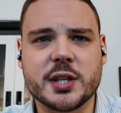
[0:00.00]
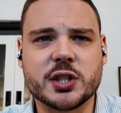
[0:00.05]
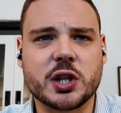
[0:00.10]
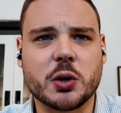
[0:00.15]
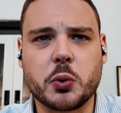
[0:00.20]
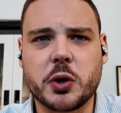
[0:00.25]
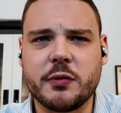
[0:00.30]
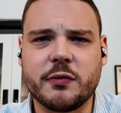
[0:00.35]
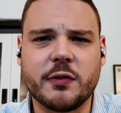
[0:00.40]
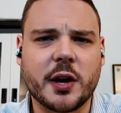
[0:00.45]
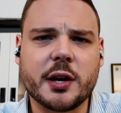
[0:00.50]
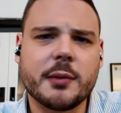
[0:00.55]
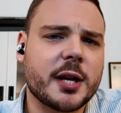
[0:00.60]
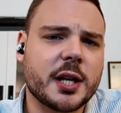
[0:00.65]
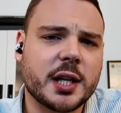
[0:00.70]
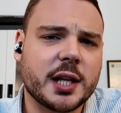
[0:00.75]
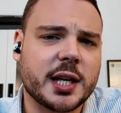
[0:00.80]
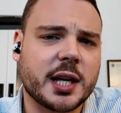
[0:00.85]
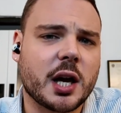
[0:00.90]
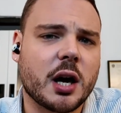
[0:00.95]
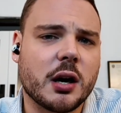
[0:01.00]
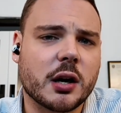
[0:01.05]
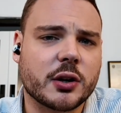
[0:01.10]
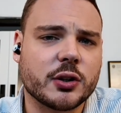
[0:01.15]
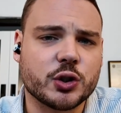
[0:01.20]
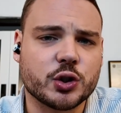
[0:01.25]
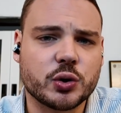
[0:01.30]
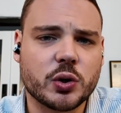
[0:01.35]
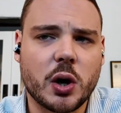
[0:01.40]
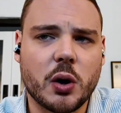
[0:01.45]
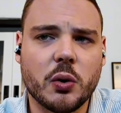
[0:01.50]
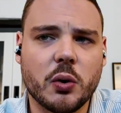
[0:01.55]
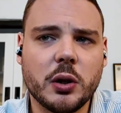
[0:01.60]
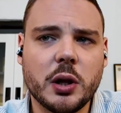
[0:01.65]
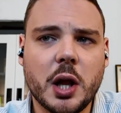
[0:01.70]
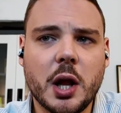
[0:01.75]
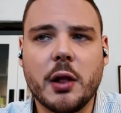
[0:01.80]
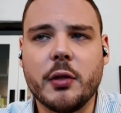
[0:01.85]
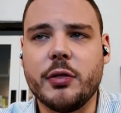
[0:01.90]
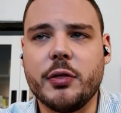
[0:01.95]
that we fundamentally can't control
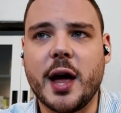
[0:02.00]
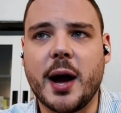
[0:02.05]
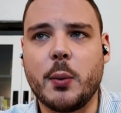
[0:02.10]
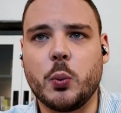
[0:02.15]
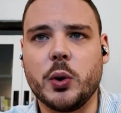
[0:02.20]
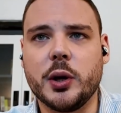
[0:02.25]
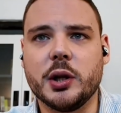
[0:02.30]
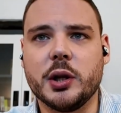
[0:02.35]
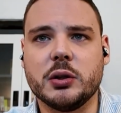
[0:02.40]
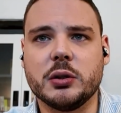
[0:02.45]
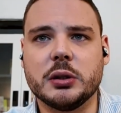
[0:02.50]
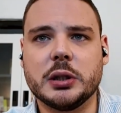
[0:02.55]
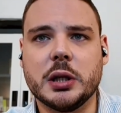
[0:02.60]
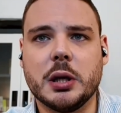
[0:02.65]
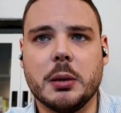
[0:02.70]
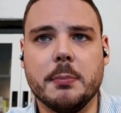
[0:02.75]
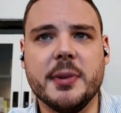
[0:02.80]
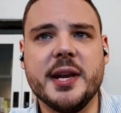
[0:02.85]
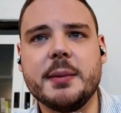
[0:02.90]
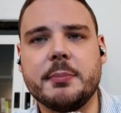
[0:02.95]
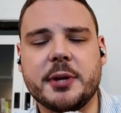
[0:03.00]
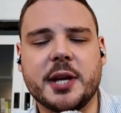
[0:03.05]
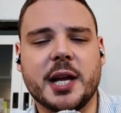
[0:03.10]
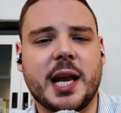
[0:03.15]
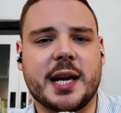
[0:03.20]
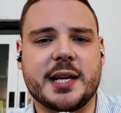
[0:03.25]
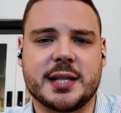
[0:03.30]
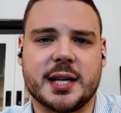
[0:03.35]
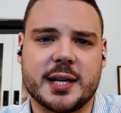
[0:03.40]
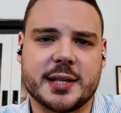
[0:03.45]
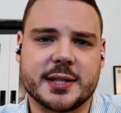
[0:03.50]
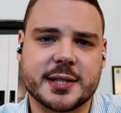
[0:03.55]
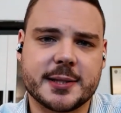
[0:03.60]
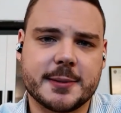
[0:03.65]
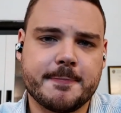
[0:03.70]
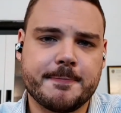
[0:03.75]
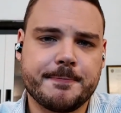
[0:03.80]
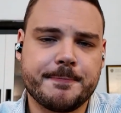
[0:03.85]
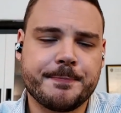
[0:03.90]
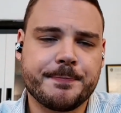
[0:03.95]
that will manipulate us.
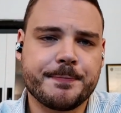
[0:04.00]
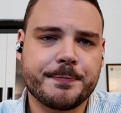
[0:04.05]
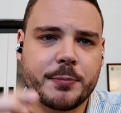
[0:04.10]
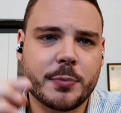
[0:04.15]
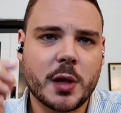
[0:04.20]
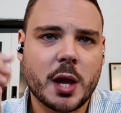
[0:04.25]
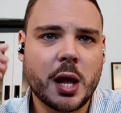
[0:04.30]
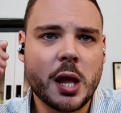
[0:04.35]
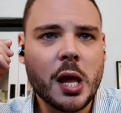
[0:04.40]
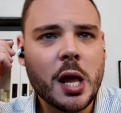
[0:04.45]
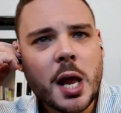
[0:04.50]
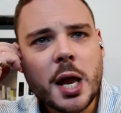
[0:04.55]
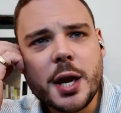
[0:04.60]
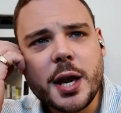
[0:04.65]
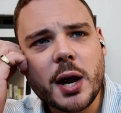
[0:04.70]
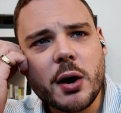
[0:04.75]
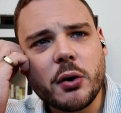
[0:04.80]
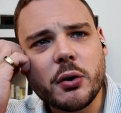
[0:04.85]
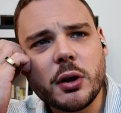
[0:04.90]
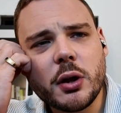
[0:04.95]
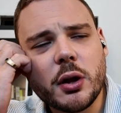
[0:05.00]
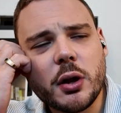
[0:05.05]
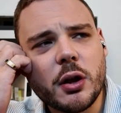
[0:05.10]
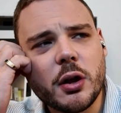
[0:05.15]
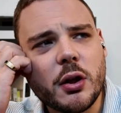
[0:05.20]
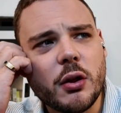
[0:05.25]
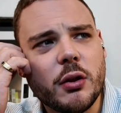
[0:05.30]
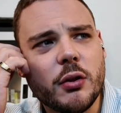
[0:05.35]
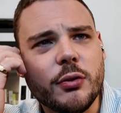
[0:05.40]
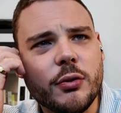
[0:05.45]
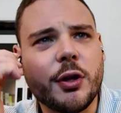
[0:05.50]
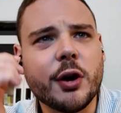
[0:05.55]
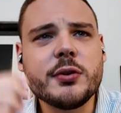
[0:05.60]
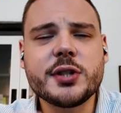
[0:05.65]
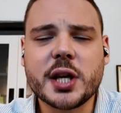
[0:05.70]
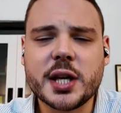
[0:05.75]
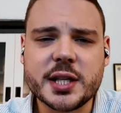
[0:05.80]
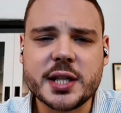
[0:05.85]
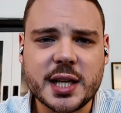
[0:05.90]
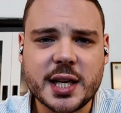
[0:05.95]
Now, those
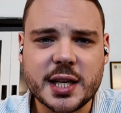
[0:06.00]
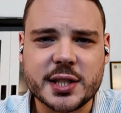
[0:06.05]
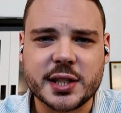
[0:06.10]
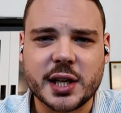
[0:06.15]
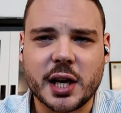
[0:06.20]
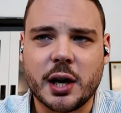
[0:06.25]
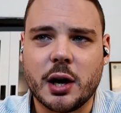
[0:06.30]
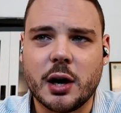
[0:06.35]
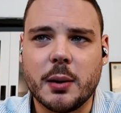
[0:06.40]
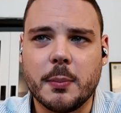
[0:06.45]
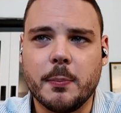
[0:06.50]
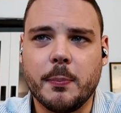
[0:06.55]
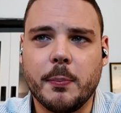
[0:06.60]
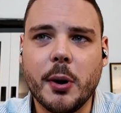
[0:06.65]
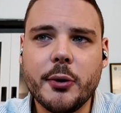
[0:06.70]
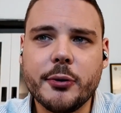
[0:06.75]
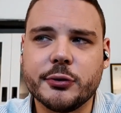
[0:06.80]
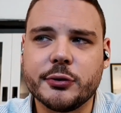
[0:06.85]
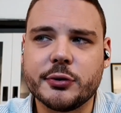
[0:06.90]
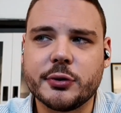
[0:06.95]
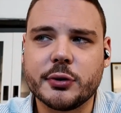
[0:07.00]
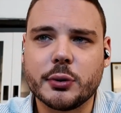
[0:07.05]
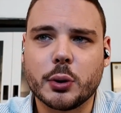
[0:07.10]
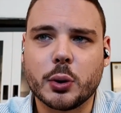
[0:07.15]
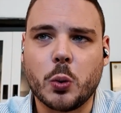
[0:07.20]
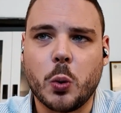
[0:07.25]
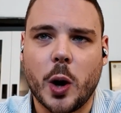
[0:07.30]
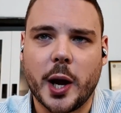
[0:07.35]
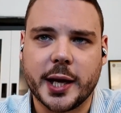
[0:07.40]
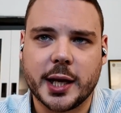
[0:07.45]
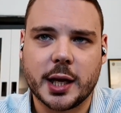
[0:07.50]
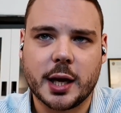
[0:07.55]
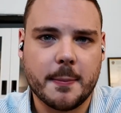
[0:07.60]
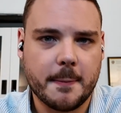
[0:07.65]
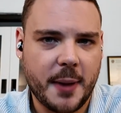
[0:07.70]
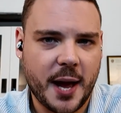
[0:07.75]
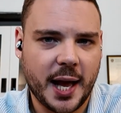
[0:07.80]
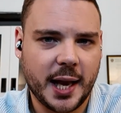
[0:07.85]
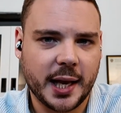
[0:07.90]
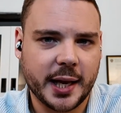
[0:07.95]
ideas are both quite
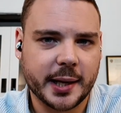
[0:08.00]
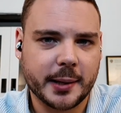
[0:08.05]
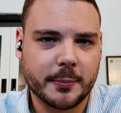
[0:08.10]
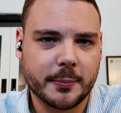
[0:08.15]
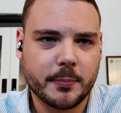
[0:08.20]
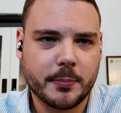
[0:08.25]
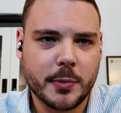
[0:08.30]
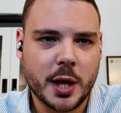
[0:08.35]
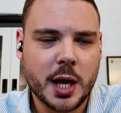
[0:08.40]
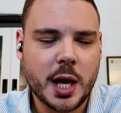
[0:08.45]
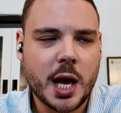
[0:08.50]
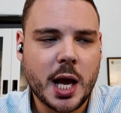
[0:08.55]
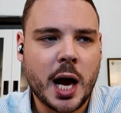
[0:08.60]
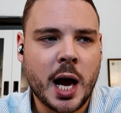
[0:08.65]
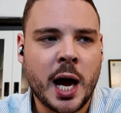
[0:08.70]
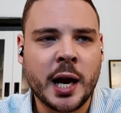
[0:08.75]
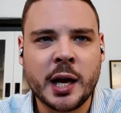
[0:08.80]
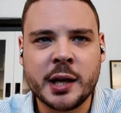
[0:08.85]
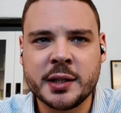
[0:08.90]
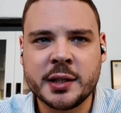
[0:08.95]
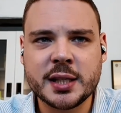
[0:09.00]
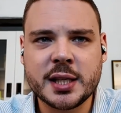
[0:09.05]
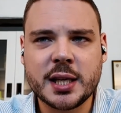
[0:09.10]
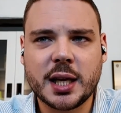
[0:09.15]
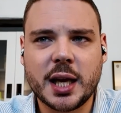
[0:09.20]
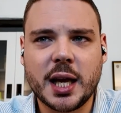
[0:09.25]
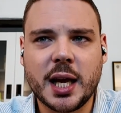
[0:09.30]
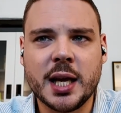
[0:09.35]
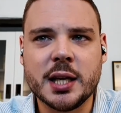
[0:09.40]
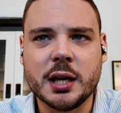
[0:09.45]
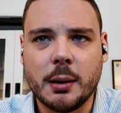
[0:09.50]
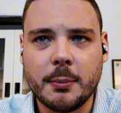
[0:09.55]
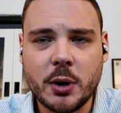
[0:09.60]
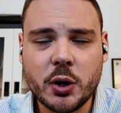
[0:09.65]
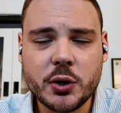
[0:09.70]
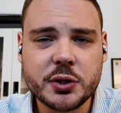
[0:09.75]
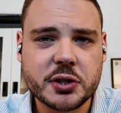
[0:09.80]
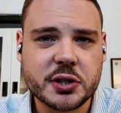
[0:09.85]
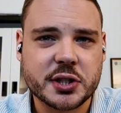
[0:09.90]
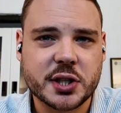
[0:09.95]
compelling. And I think in our
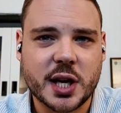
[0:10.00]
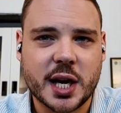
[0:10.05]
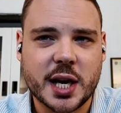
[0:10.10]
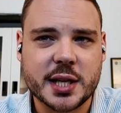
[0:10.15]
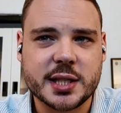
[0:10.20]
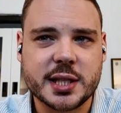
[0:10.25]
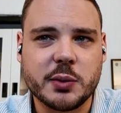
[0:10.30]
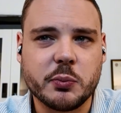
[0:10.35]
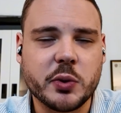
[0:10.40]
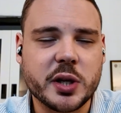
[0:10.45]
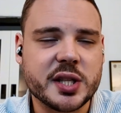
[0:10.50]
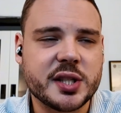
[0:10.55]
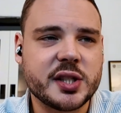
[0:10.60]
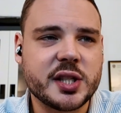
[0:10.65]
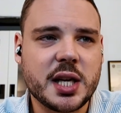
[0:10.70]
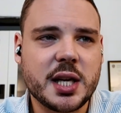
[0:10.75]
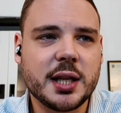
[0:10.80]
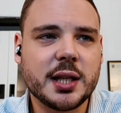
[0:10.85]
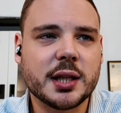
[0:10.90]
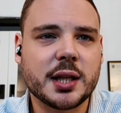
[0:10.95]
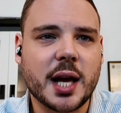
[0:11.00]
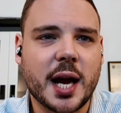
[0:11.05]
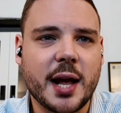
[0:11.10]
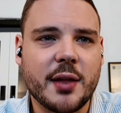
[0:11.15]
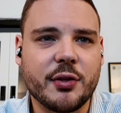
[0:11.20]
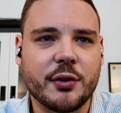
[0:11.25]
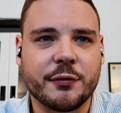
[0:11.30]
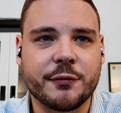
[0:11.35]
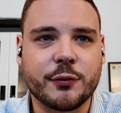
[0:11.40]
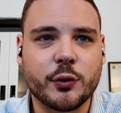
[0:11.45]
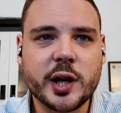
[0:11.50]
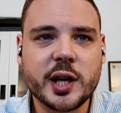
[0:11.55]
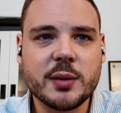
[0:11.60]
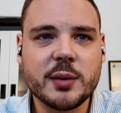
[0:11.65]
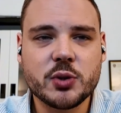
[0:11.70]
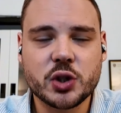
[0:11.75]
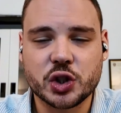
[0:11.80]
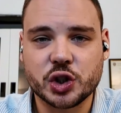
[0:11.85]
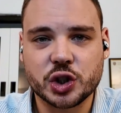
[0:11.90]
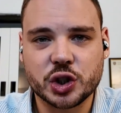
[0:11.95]
modern society, we're seeing that the freedom
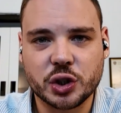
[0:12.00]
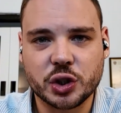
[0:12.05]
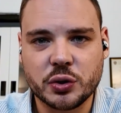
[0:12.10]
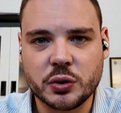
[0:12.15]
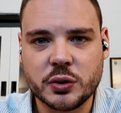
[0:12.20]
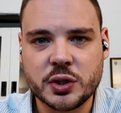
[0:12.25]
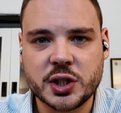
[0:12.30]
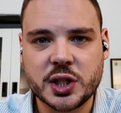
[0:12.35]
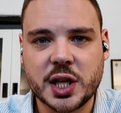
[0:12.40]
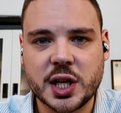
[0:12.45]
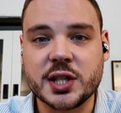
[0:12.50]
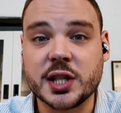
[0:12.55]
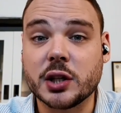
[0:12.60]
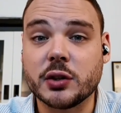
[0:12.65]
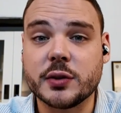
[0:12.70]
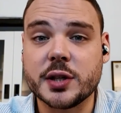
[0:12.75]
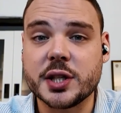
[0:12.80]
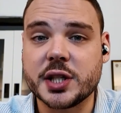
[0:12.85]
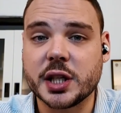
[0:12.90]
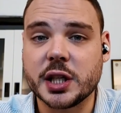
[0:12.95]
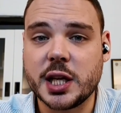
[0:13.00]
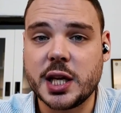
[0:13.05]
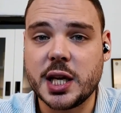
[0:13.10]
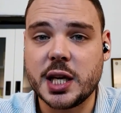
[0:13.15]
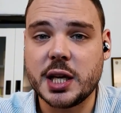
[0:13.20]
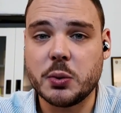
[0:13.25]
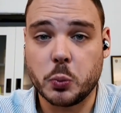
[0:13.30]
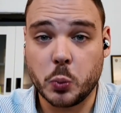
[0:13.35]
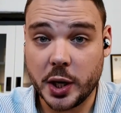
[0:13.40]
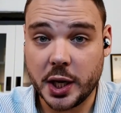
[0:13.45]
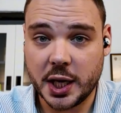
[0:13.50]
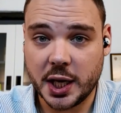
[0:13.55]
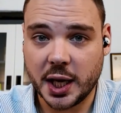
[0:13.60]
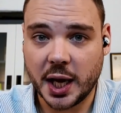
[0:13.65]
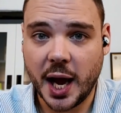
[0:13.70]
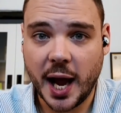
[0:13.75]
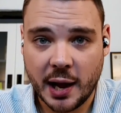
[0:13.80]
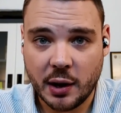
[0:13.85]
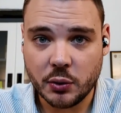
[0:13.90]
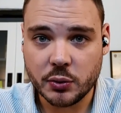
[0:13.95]
to choose is increasingly winning
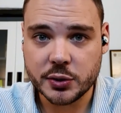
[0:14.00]
out.